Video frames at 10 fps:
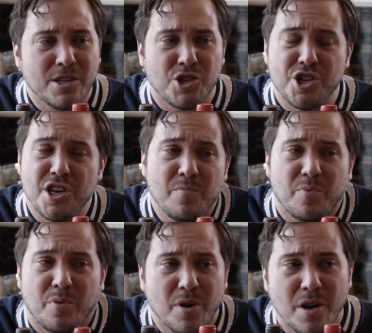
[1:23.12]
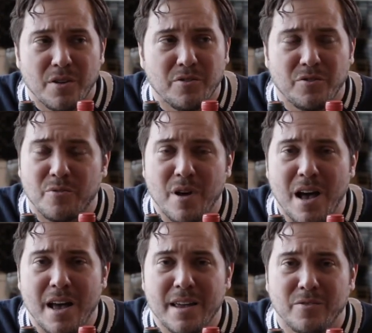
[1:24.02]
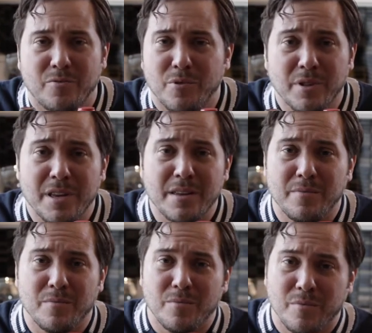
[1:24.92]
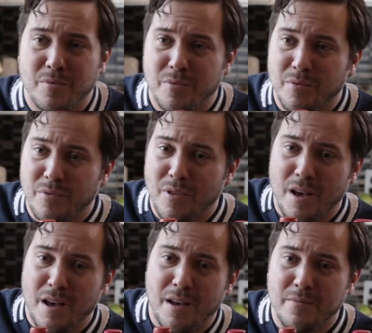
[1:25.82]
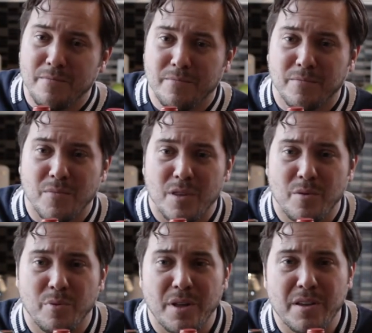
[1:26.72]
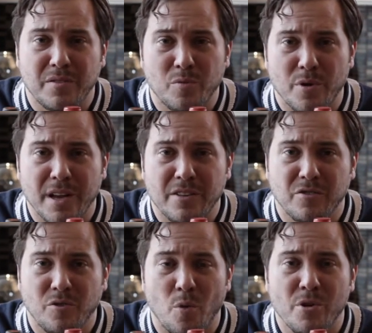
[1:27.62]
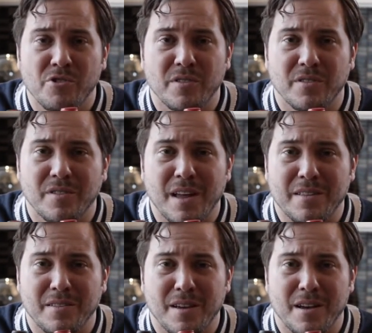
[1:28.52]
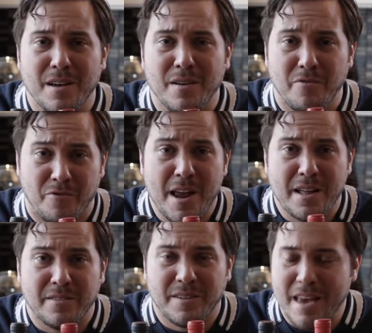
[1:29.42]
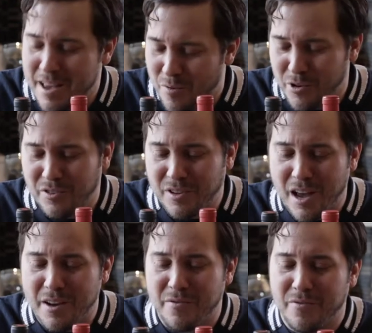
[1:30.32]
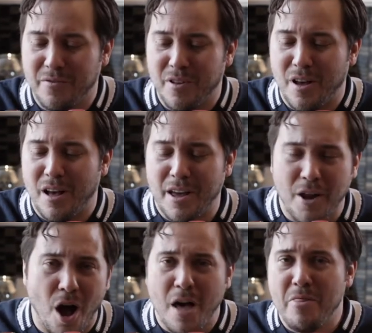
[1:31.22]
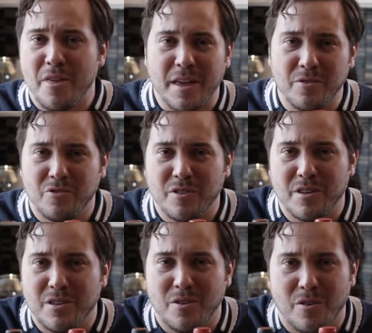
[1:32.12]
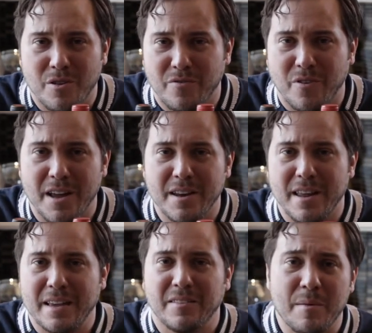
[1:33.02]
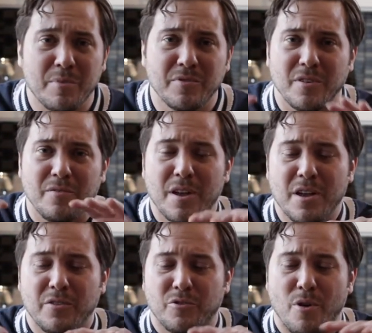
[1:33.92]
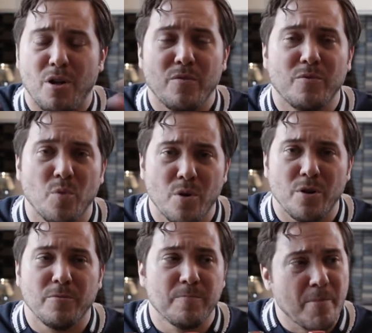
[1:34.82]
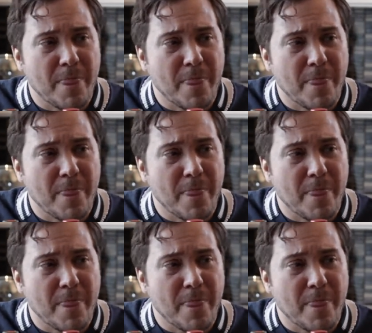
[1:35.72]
cheap Syrah is really the place where it gets its origins. That's France, which is kind of an odd thing. Usually, you'd find examples of Syrah all over the world